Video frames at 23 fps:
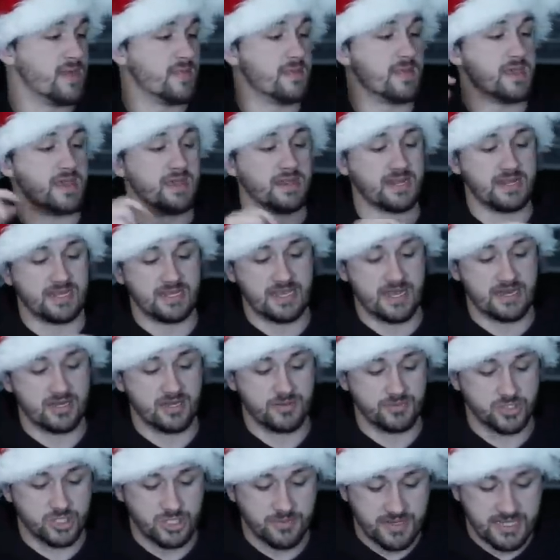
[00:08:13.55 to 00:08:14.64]
and then he ended
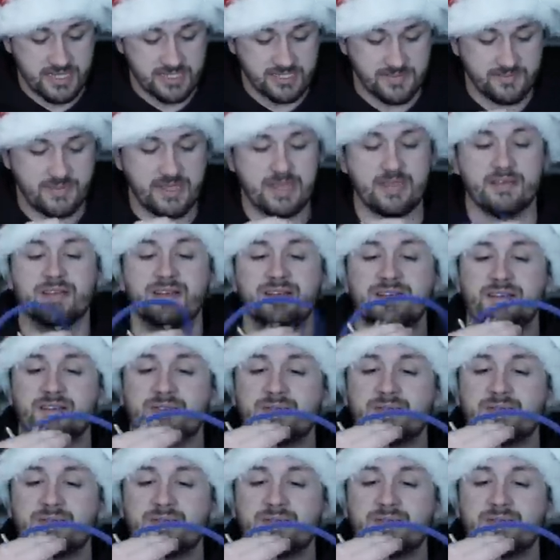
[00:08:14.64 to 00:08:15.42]
up shipping it to me.